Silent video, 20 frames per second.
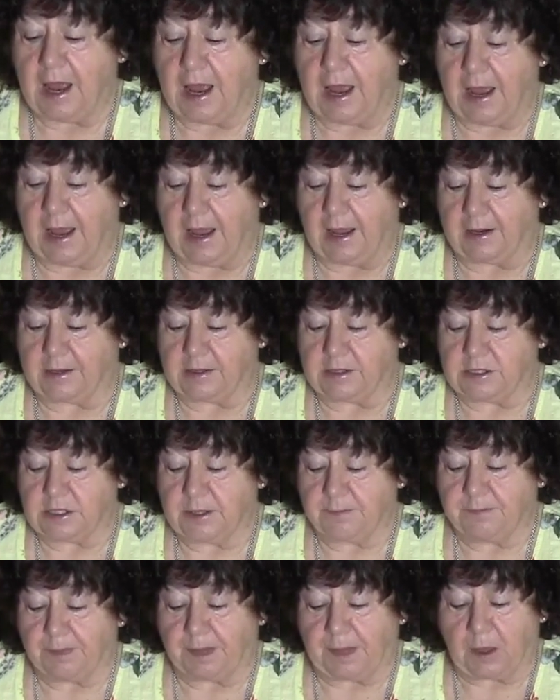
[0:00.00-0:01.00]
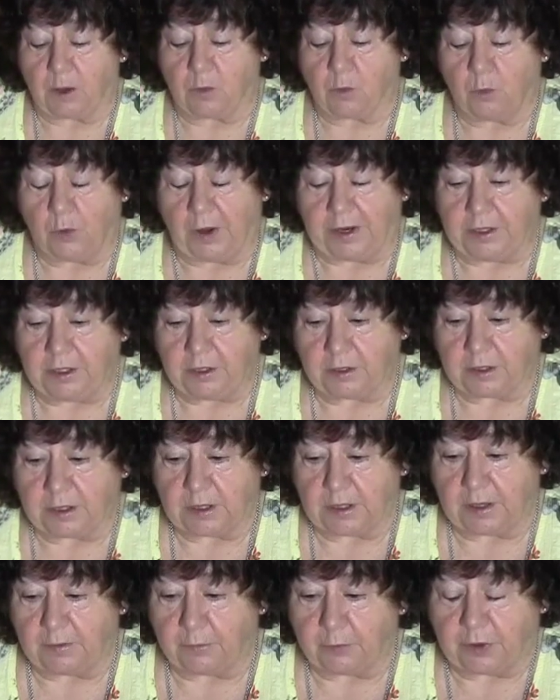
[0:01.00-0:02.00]
And when you
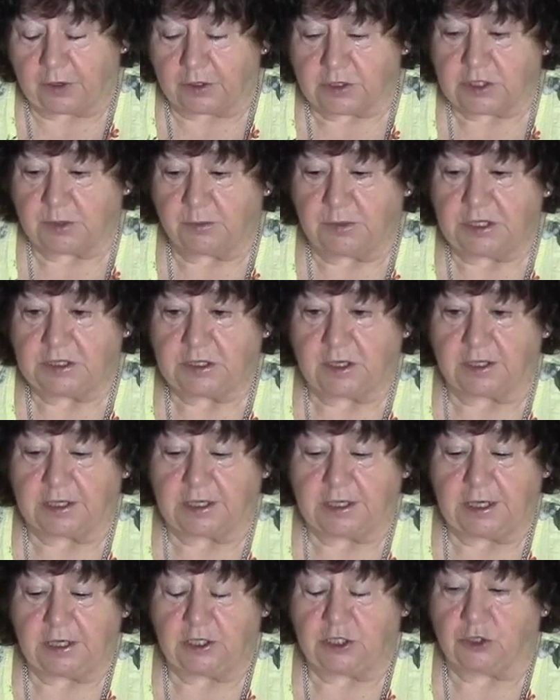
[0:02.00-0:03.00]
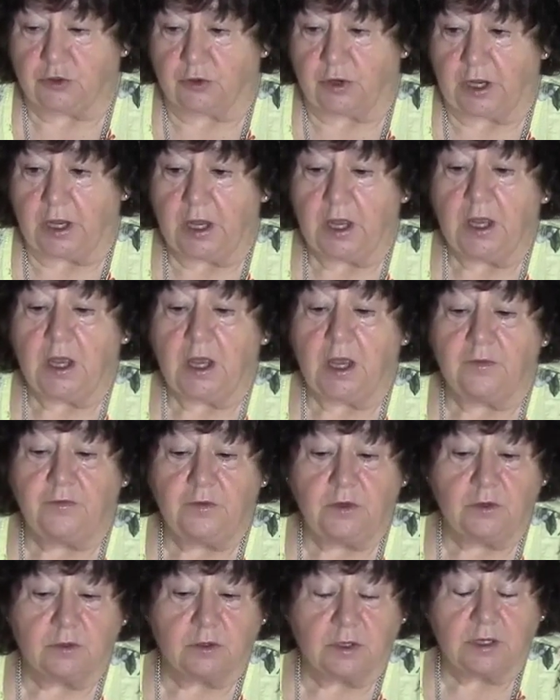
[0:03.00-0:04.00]
can, where somebody's got an injury, if
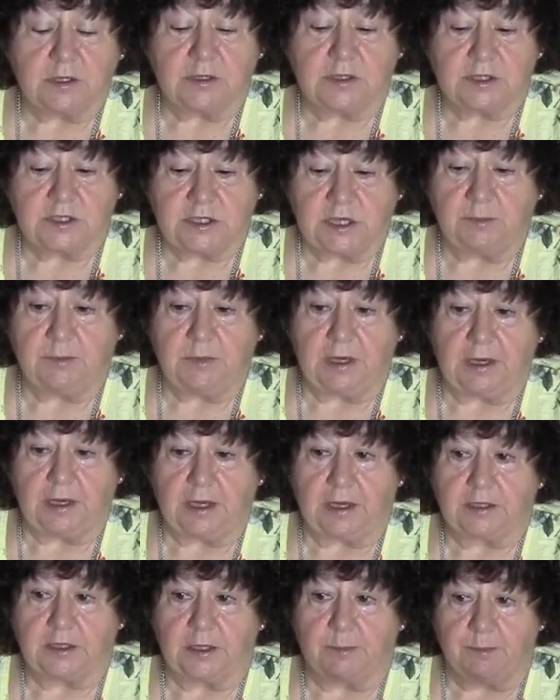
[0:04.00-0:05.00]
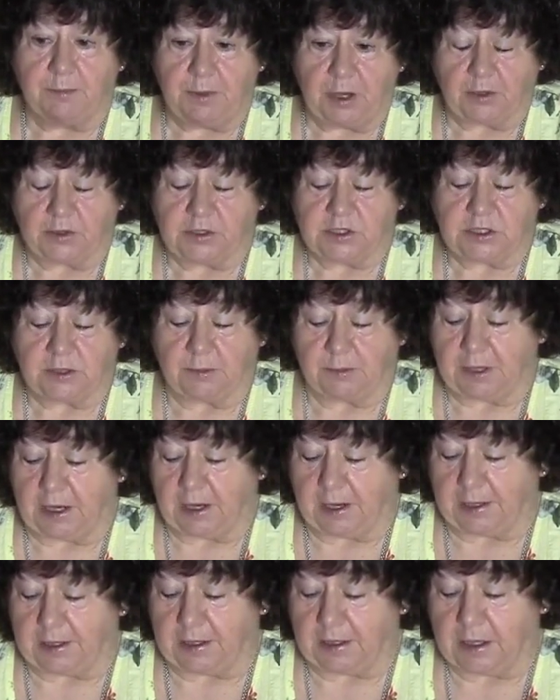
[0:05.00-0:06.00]
you can stimulate the blood
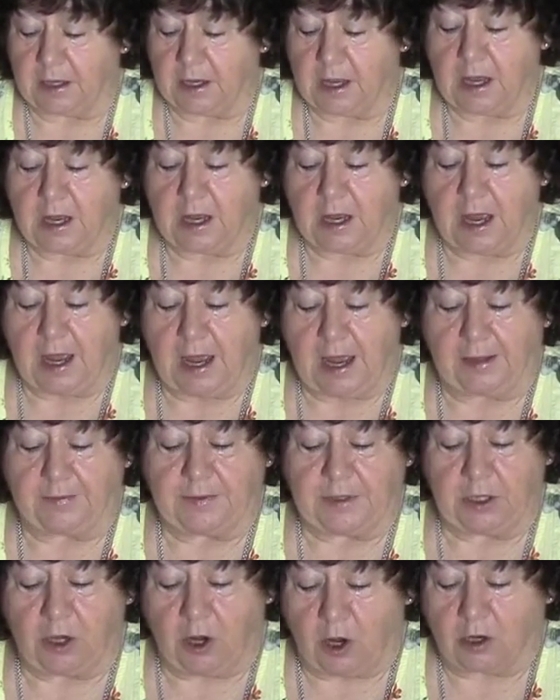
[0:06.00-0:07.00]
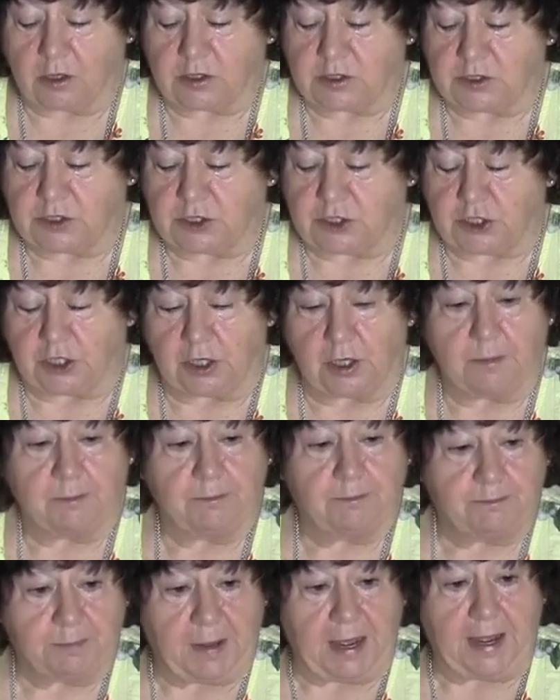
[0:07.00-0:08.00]
supply and the oxygen
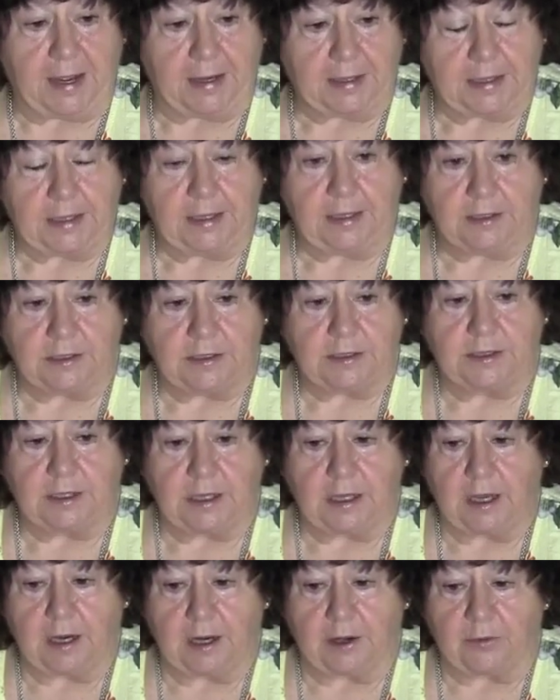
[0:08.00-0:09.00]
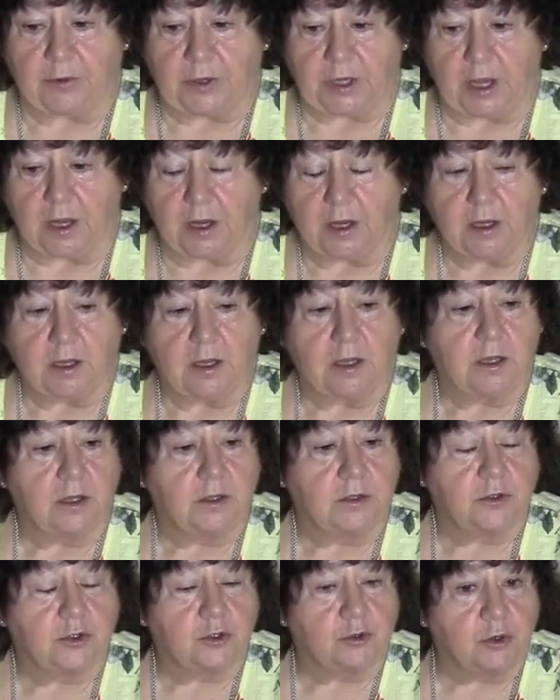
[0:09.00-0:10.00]
back into the area,
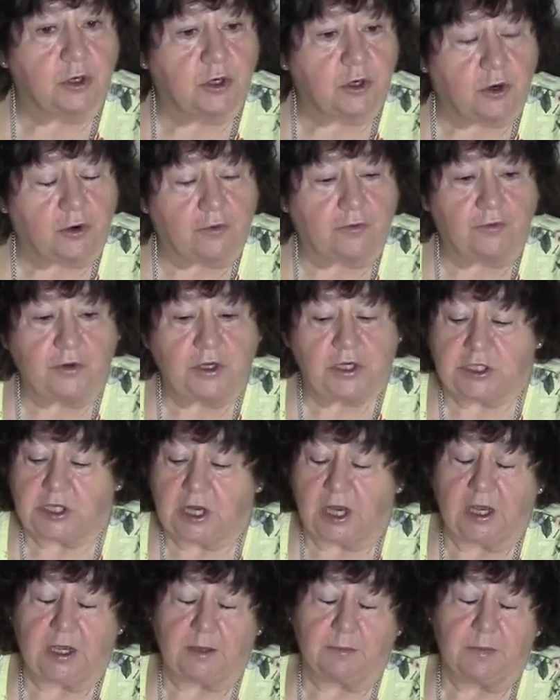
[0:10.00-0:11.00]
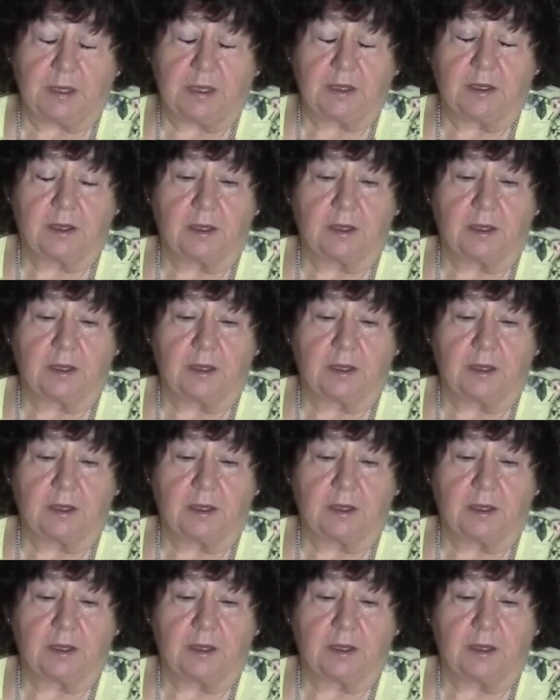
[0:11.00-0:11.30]
the recovery time,